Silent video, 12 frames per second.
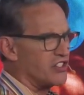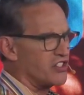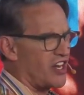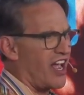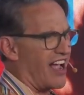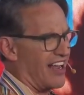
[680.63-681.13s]

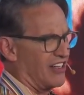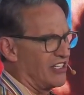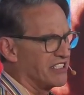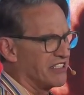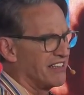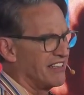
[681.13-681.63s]

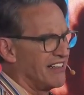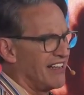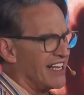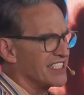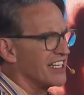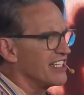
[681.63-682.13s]
child
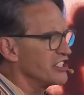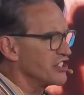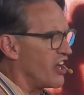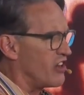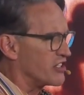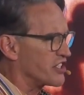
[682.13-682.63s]
as an
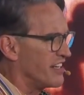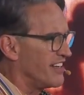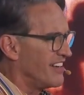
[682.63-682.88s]
adult.